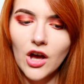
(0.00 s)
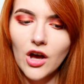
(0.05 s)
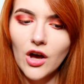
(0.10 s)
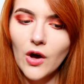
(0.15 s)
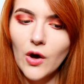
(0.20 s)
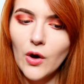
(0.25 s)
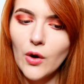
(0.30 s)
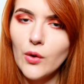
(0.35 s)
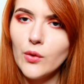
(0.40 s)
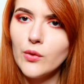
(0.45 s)

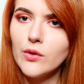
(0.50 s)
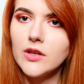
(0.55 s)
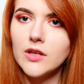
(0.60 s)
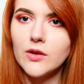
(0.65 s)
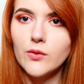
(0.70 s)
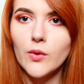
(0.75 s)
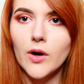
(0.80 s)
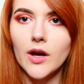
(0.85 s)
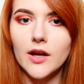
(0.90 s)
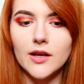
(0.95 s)
Holy
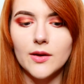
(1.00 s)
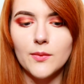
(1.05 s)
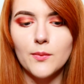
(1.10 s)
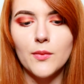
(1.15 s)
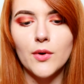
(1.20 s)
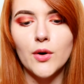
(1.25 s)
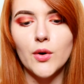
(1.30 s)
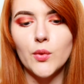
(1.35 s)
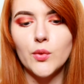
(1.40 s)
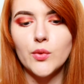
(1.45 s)

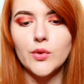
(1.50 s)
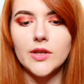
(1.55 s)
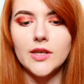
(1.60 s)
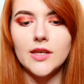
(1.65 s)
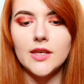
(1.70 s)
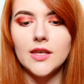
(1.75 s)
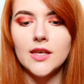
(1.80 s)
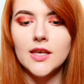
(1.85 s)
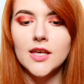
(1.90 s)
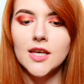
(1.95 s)

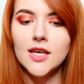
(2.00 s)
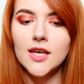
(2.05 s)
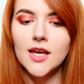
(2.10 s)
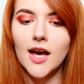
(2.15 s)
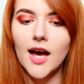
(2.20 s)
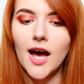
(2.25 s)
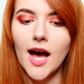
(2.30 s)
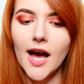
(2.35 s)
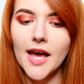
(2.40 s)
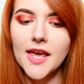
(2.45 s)
guacamole,
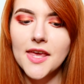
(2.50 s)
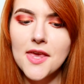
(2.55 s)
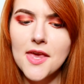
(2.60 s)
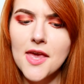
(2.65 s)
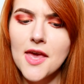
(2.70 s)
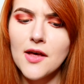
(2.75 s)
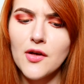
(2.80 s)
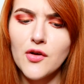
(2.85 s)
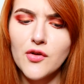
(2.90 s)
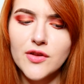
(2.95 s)
I
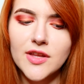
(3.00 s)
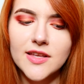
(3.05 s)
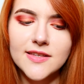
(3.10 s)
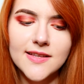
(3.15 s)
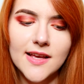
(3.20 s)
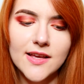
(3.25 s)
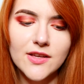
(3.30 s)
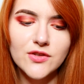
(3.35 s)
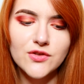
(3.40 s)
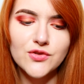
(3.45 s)
yelled as
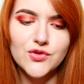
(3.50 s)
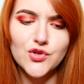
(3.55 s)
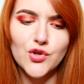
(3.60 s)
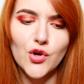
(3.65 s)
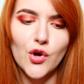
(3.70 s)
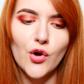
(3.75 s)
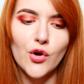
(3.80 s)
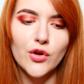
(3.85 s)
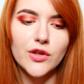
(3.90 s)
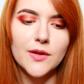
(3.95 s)
I
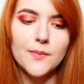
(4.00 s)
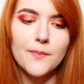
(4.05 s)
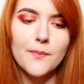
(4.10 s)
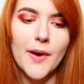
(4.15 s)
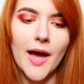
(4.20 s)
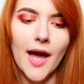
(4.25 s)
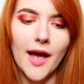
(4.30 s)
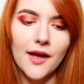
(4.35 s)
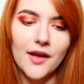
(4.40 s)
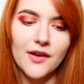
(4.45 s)
saw the
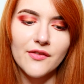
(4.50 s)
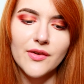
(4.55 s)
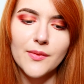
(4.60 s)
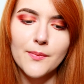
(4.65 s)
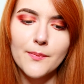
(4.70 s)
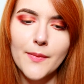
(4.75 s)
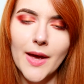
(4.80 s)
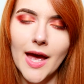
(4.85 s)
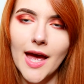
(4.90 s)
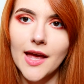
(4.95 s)
back of a
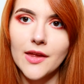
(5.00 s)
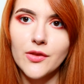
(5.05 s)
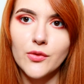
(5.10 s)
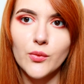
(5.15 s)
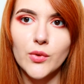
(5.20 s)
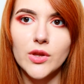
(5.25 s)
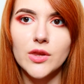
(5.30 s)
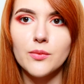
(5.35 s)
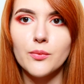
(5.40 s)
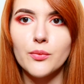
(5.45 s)
man
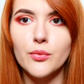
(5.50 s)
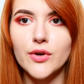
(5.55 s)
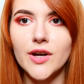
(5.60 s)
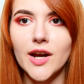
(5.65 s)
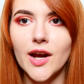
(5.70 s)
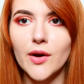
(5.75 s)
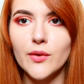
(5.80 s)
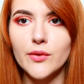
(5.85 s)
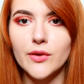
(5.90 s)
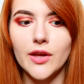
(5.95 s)
with
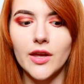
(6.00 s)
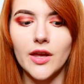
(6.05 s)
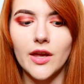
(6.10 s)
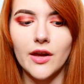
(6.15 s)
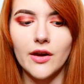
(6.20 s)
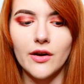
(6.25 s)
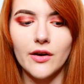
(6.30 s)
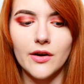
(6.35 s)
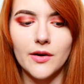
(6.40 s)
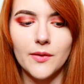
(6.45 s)
brown
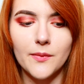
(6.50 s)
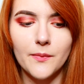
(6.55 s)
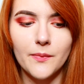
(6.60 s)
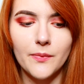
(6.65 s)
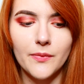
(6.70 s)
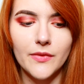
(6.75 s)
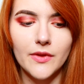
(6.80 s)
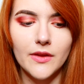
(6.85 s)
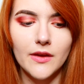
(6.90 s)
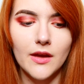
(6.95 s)
hair.
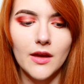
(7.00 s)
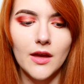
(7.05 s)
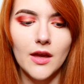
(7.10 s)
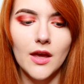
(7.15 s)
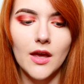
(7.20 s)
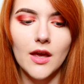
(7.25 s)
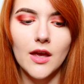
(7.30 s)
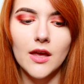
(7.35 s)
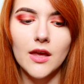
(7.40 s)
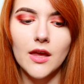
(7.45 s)

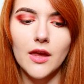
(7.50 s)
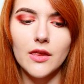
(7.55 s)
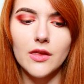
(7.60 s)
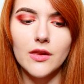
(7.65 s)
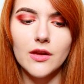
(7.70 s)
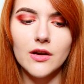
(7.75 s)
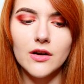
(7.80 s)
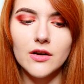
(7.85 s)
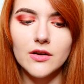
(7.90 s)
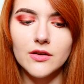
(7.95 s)
He
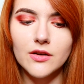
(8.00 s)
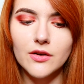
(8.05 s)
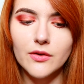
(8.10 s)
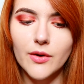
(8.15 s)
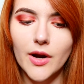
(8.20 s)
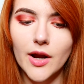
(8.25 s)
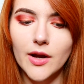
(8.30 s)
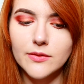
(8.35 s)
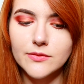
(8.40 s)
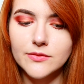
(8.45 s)
turned
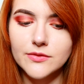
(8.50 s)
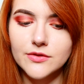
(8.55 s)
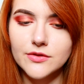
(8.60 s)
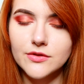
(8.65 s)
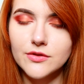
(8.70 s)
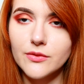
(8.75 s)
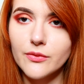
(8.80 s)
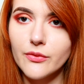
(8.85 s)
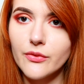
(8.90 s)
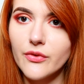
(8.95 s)
around
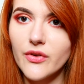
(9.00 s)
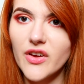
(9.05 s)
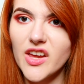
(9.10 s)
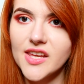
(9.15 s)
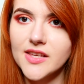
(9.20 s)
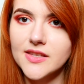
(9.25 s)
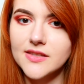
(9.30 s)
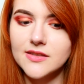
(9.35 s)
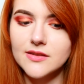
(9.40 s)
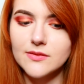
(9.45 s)
to
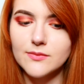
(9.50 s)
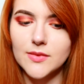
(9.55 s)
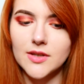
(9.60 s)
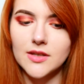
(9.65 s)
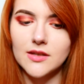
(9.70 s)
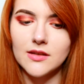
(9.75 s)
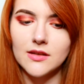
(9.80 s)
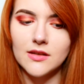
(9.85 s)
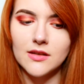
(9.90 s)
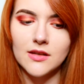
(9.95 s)
face me.